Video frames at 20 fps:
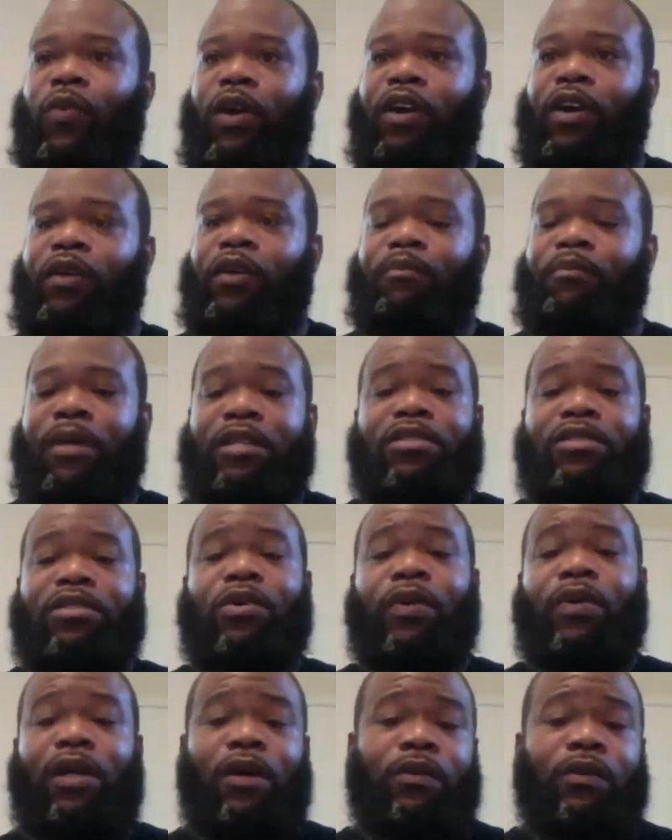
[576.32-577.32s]
a
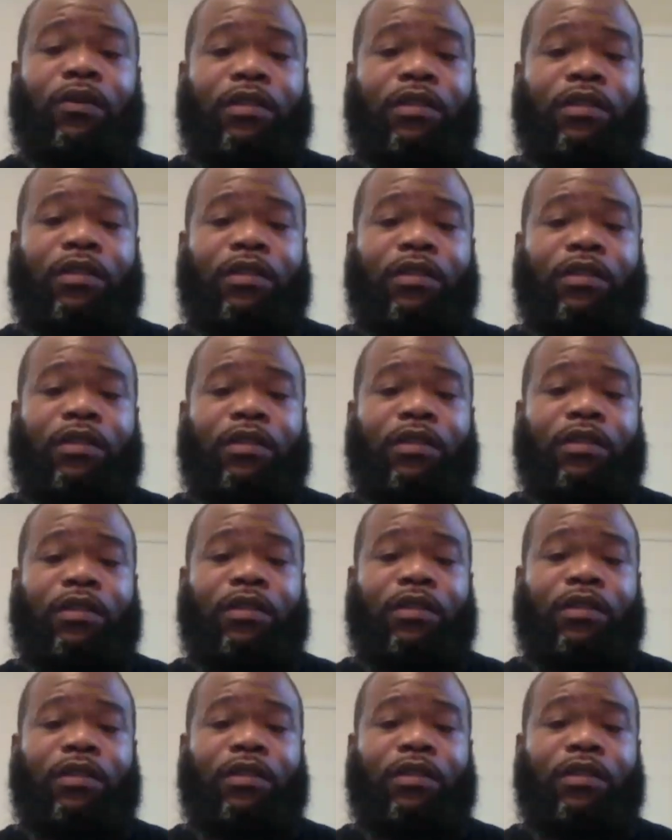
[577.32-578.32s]
stage where mental
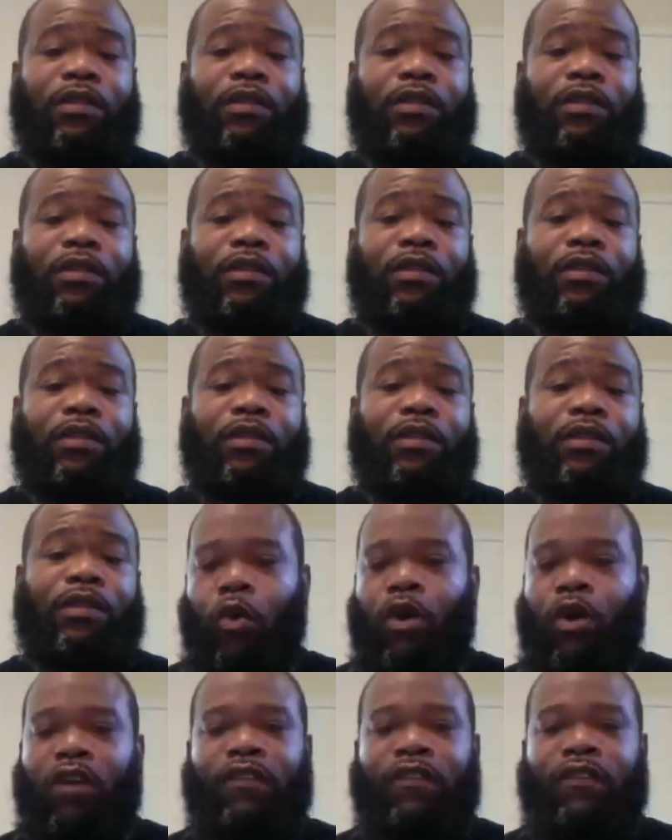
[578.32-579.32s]
health is
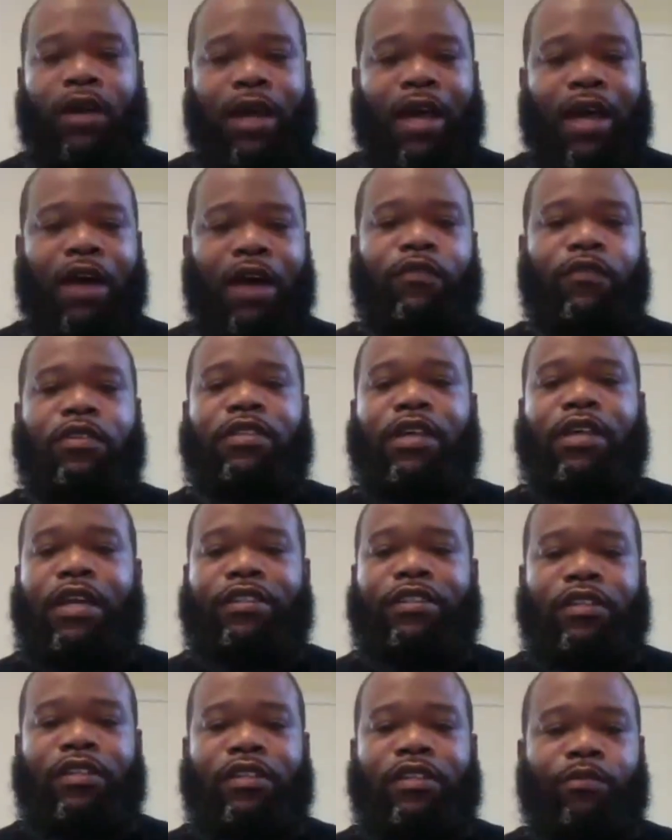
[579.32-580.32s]
more of a
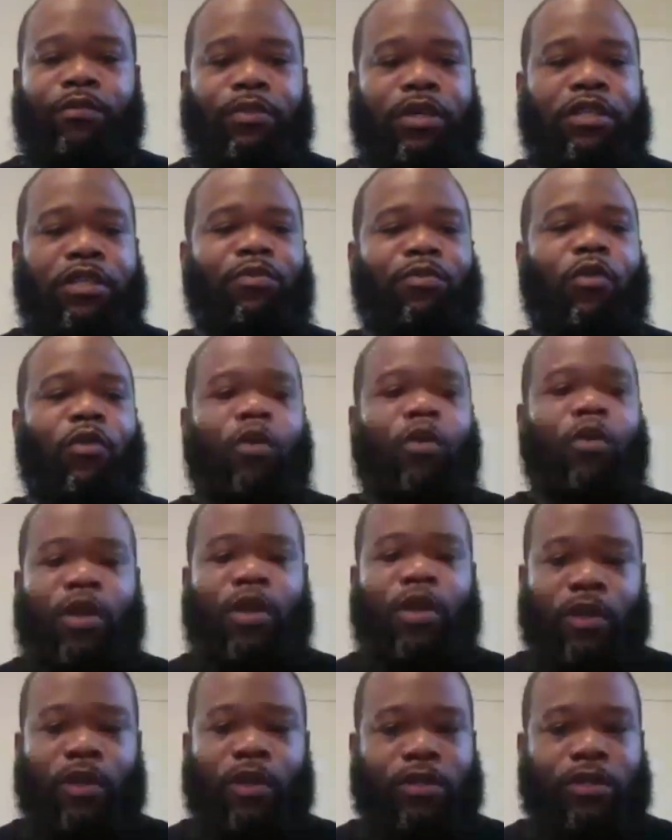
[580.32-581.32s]
conversation piece. More
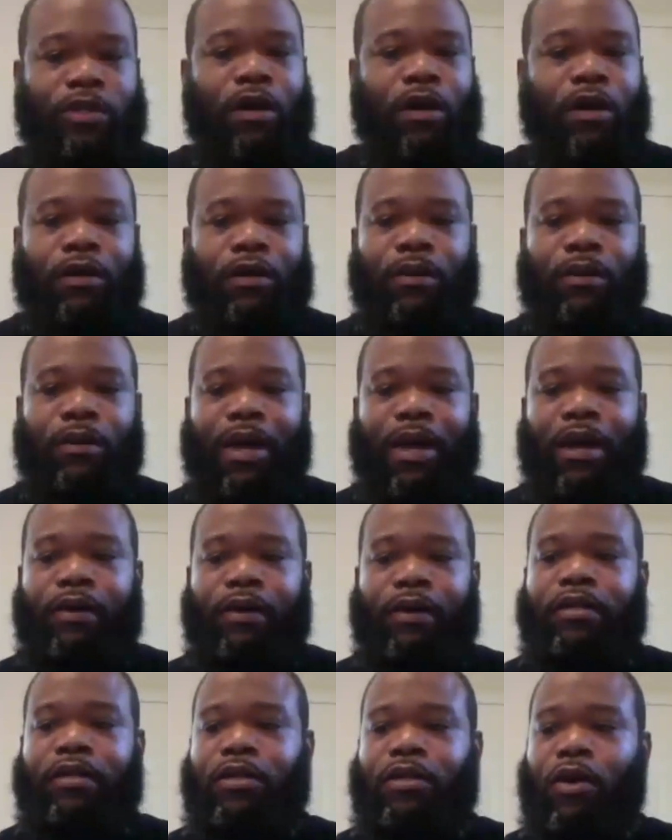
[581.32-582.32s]
people are talking about
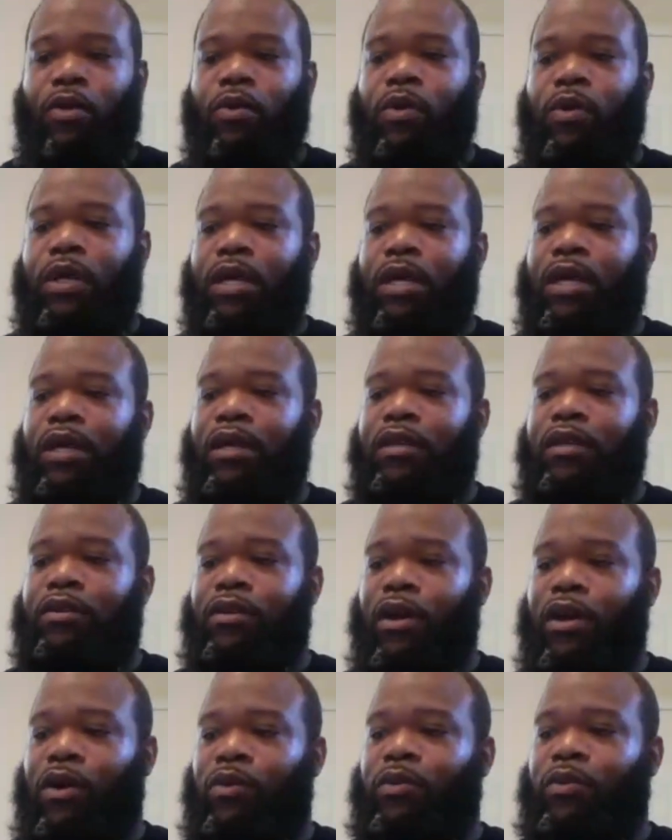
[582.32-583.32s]
it. So,
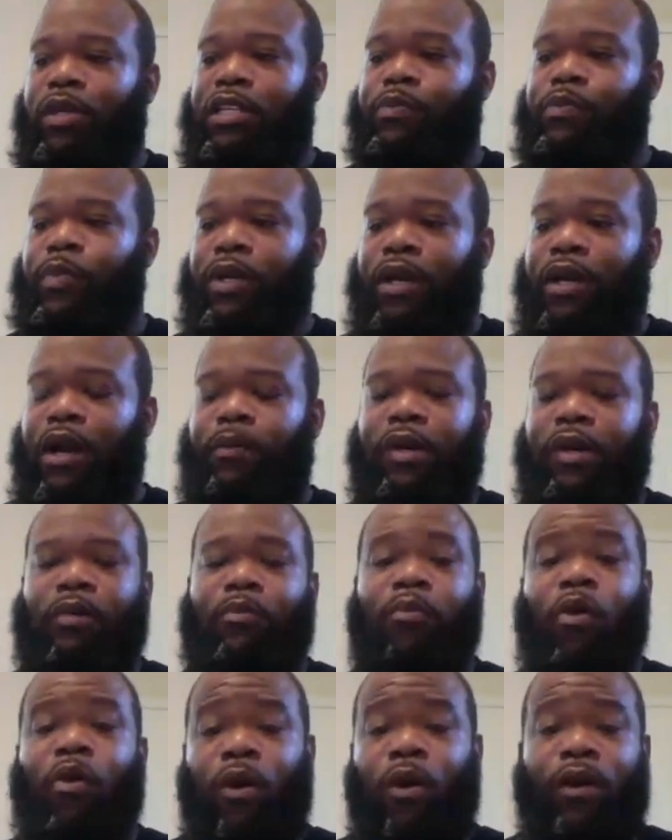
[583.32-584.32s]
it's becoming a
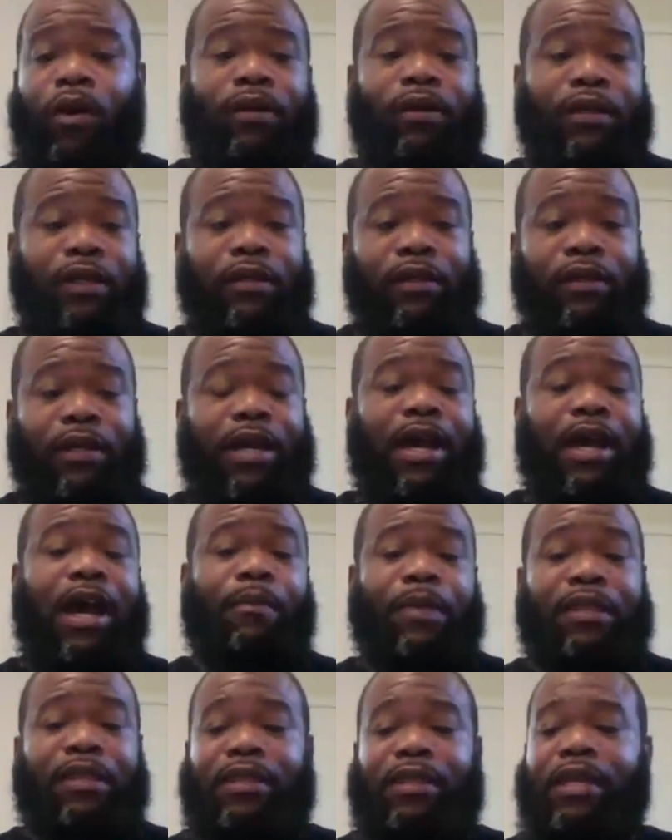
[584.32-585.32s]
more
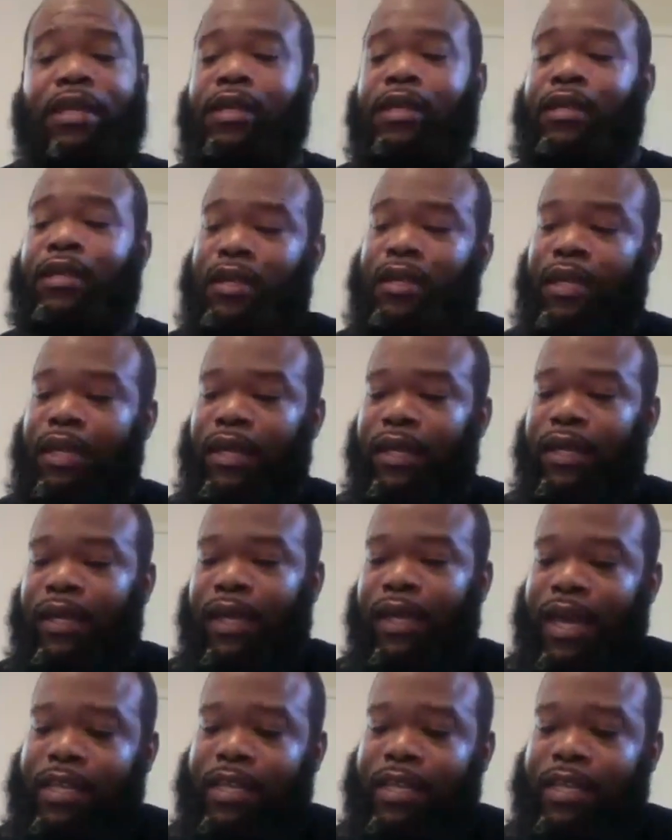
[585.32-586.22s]
common thing as